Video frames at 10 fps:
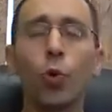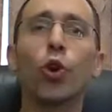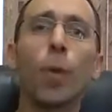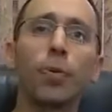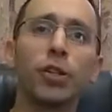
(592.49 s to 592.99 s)

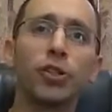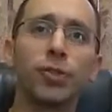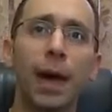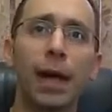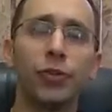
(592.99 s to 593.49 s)
owner
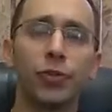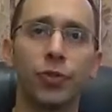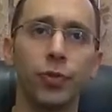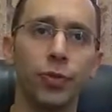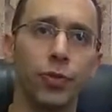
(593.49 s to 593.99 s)
operations
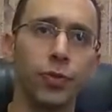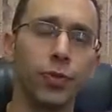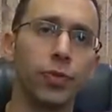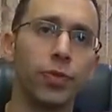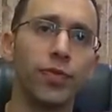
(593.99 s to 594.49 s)
manager
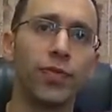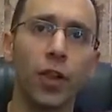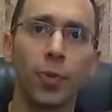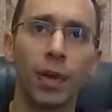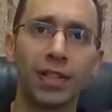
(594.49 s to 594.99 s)
to
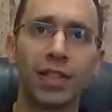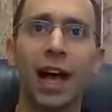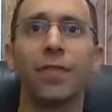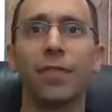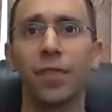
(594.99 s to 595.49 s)
follow my
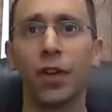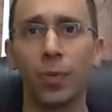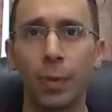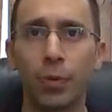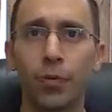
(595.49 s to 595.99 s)
staff,
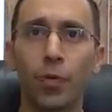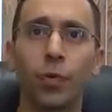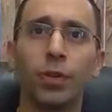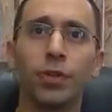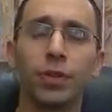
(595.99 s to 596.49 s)
follow my
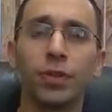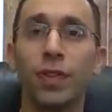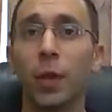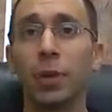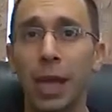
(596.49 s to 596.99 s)

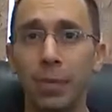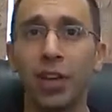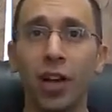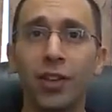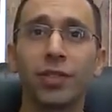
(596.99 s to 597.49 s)
performance, and develop
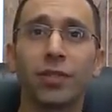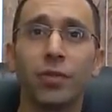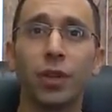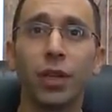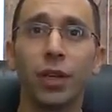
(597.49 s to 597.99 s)

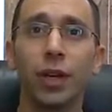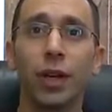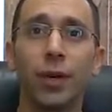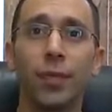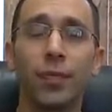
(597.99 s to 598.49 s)
KPIs
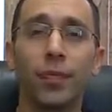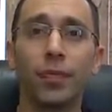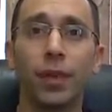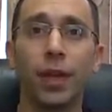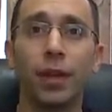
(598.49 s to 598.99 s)
really.
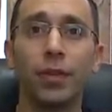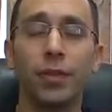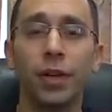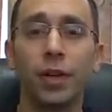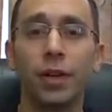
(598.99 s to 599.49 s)

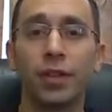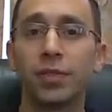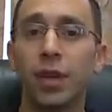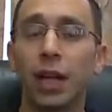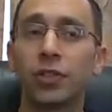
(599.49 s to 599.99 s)
And
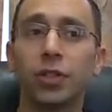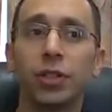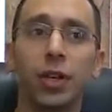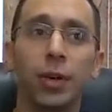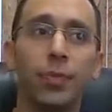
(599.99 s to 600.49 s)
it's
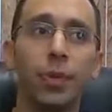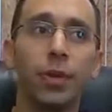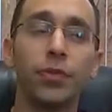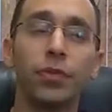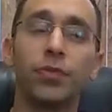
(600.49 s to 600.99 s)
actually
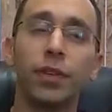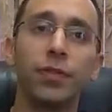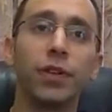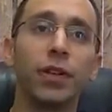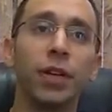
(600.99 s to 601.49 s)
it was
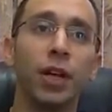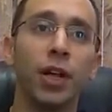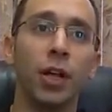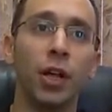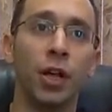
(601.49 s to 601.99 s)
a very,
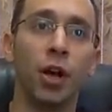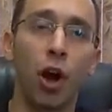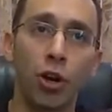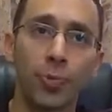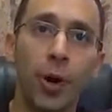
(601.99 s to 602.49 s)
very
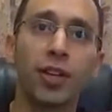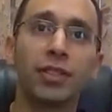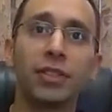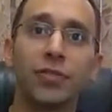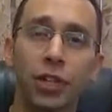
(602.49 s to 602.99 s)

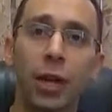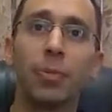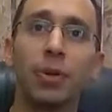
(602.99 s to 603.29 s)
hard process